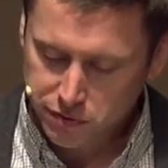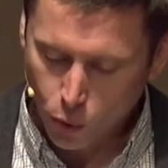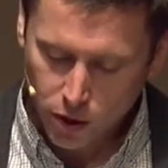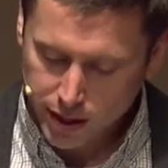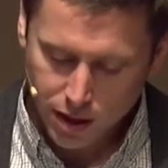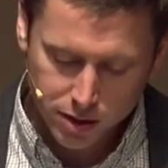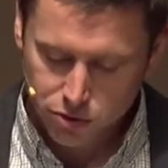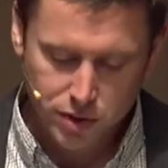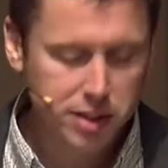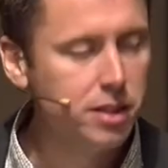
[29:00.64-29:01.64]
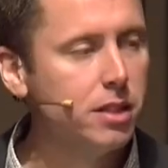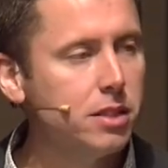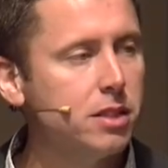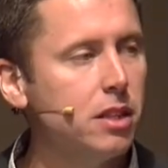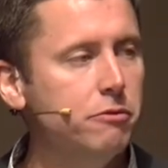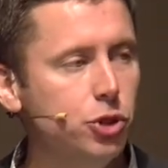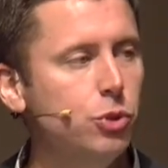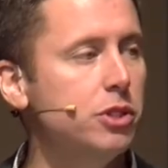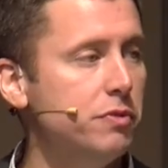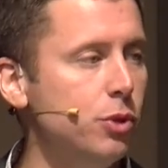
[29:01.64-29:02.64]
four characteristics of
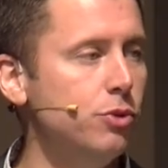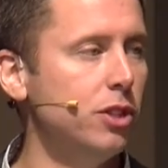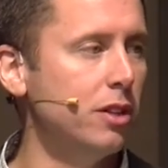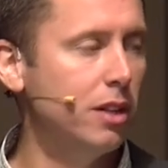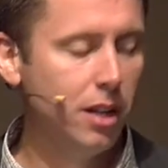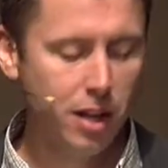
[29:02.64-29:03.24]
Judah's future.